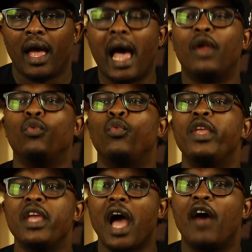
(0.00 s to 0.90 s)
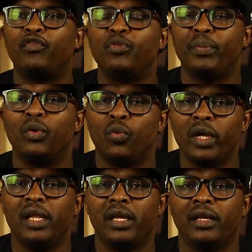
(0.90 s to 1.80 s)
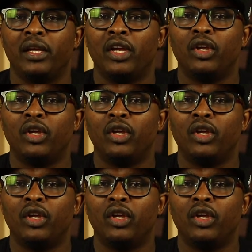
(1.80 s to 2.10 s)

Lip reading: And we have to be willing